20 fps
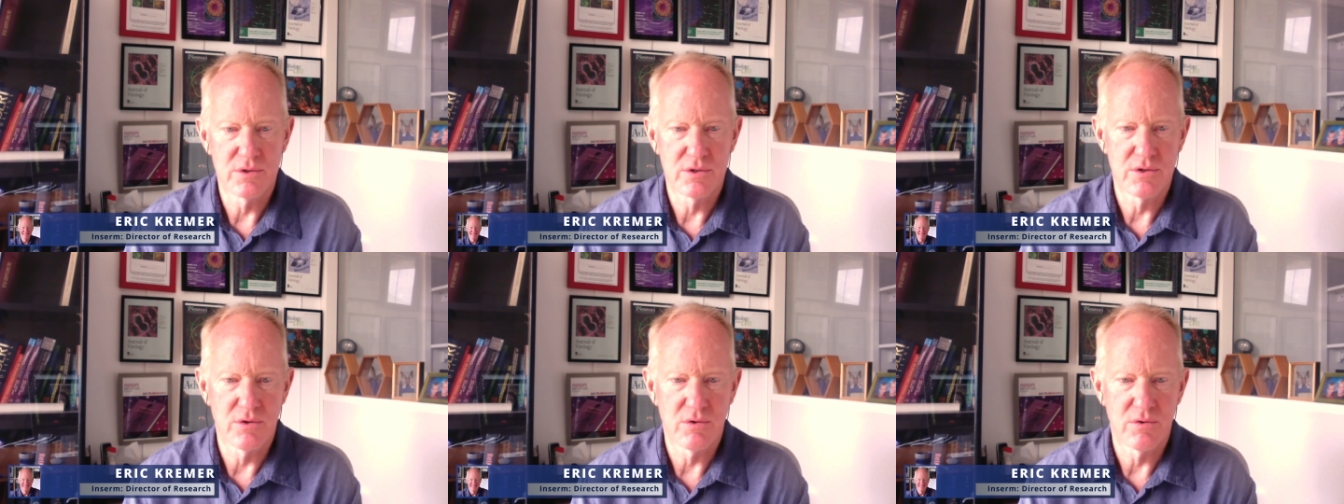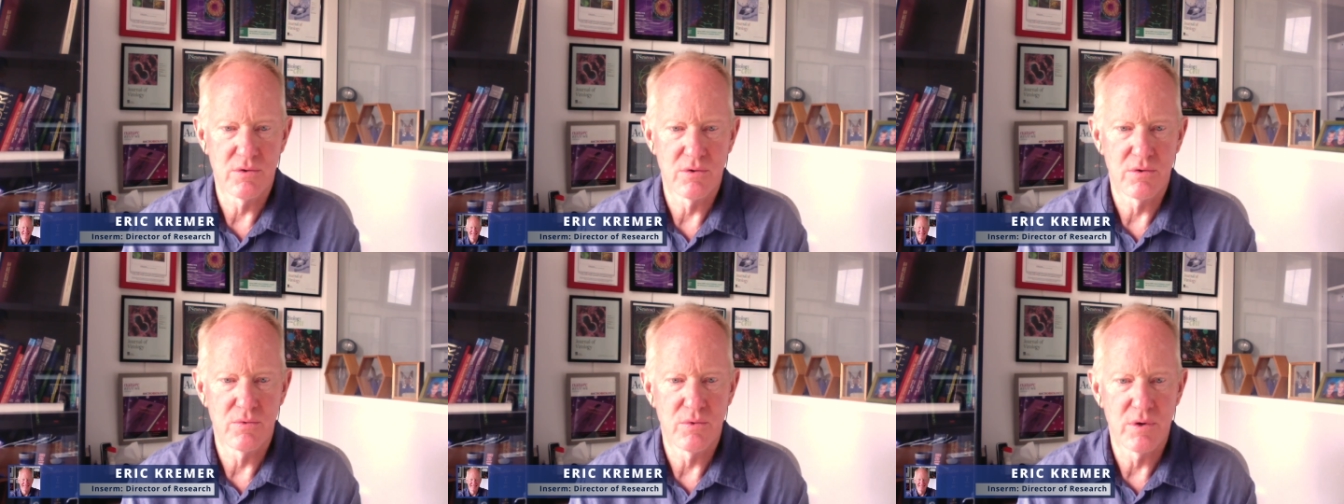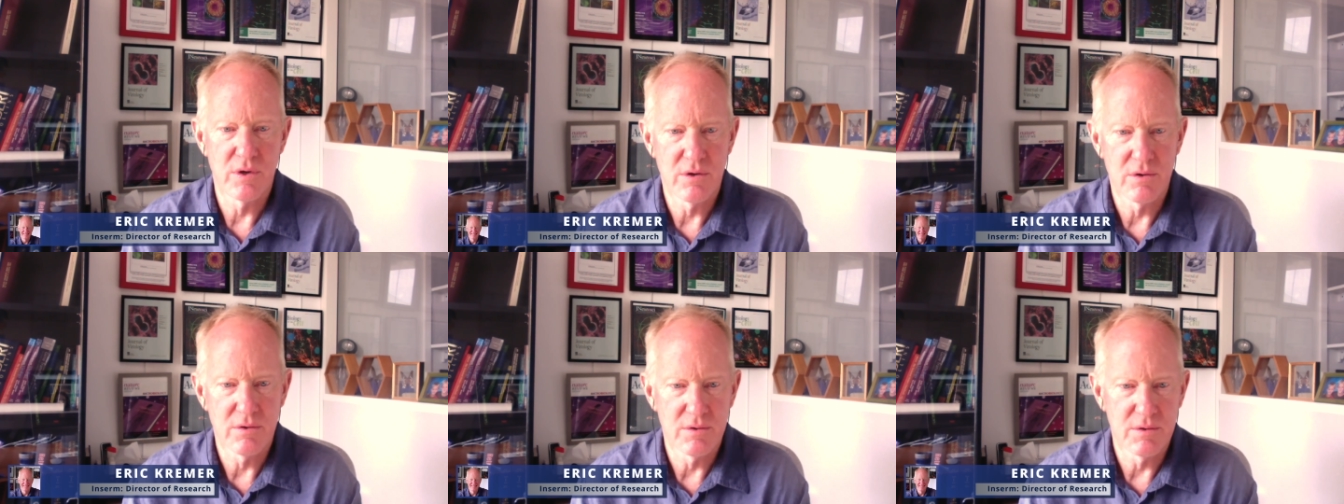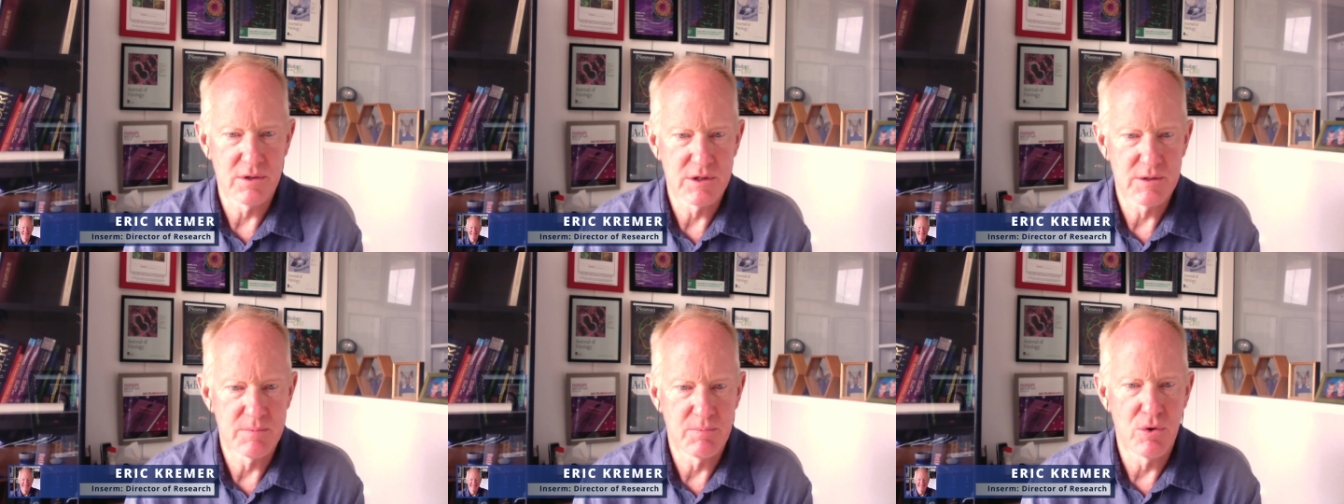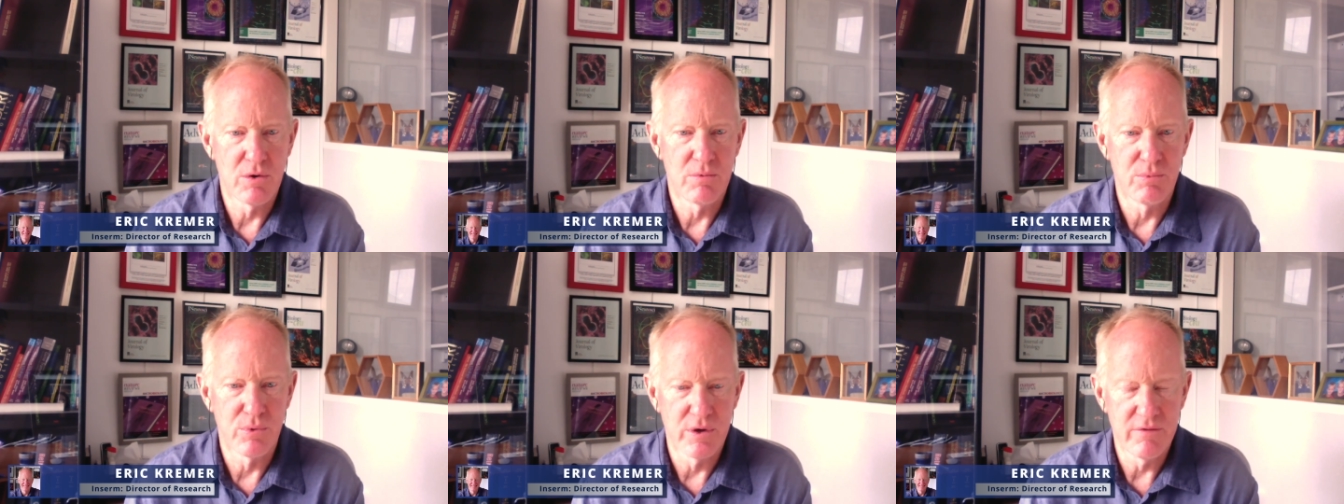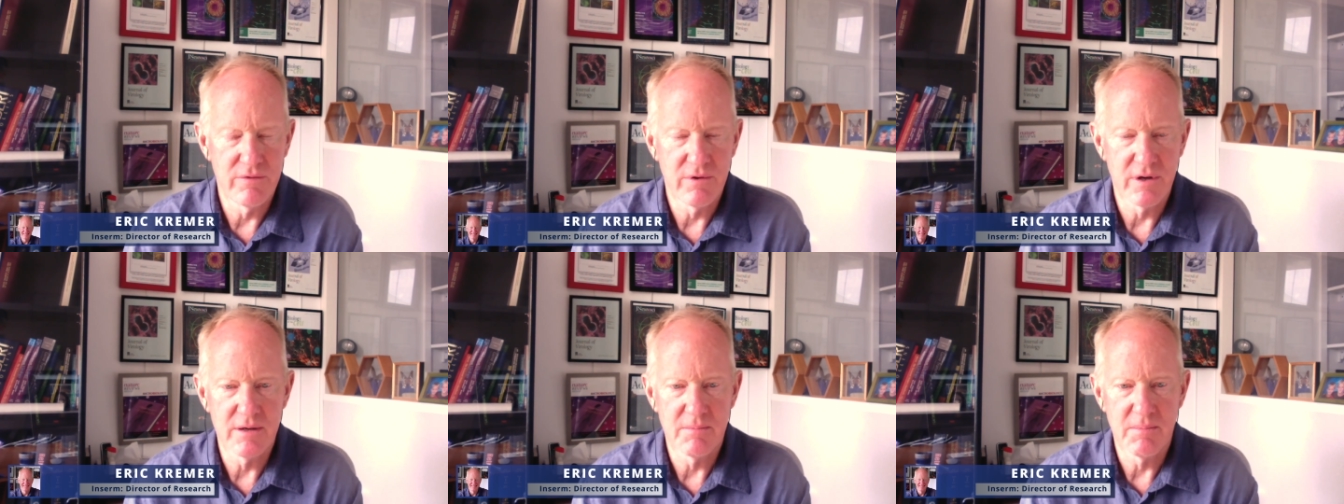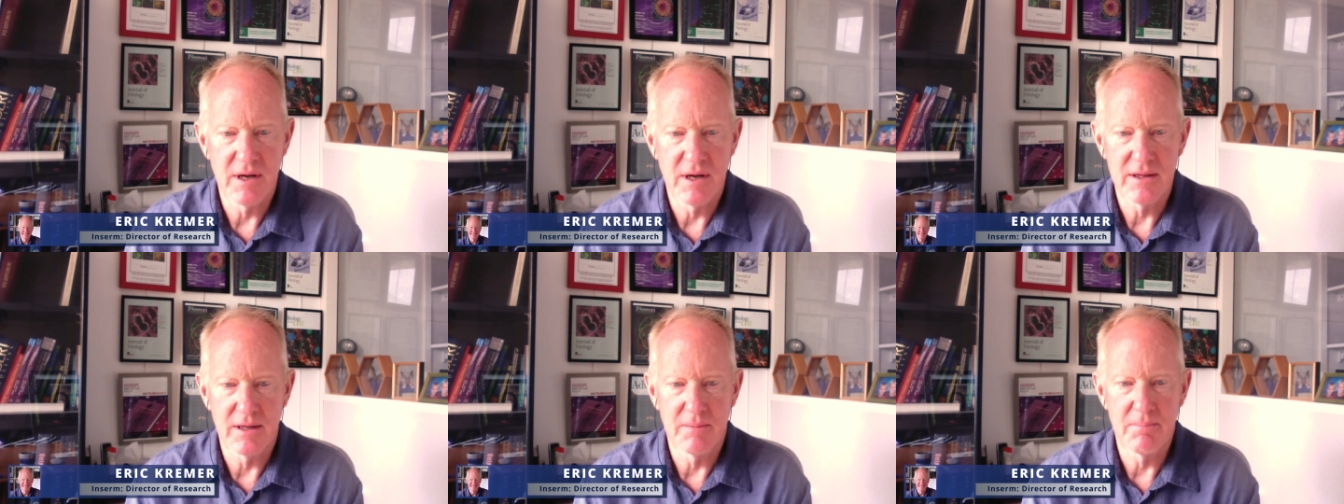So we spoke briefly
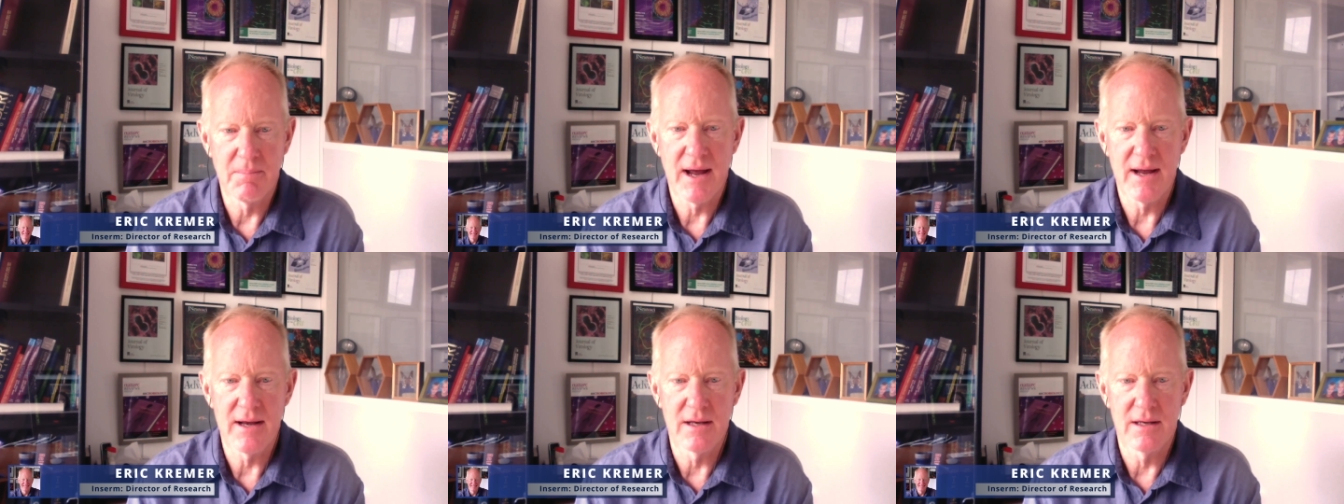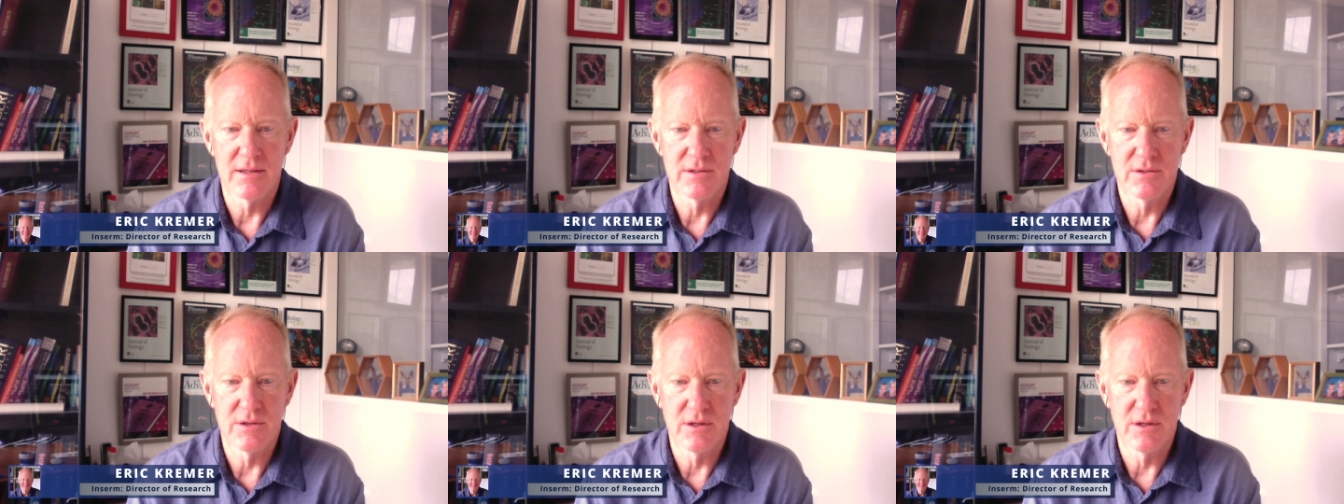about the patent.